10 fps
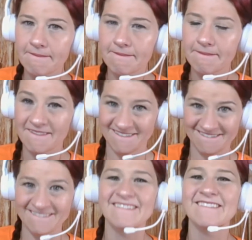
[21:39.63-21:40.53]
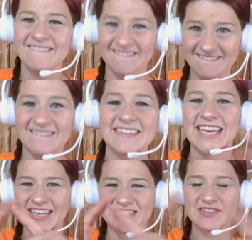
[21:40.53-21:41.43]
Can you
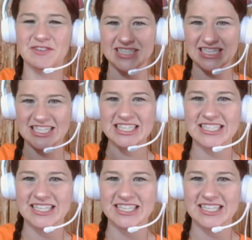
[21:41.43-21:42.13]
use the full sentence?